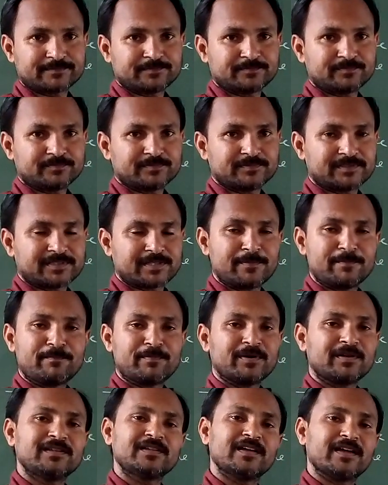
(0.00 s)

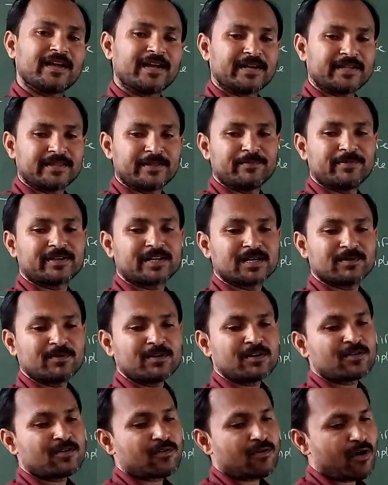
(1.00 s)
Simple, and they become a
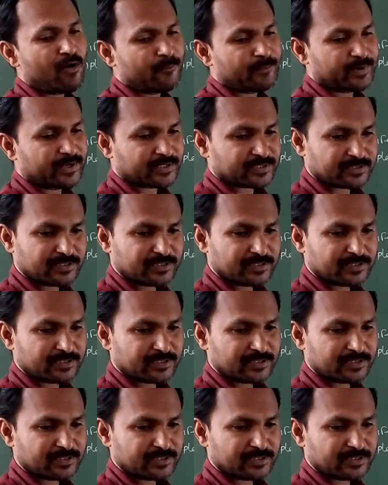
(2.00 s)
complex.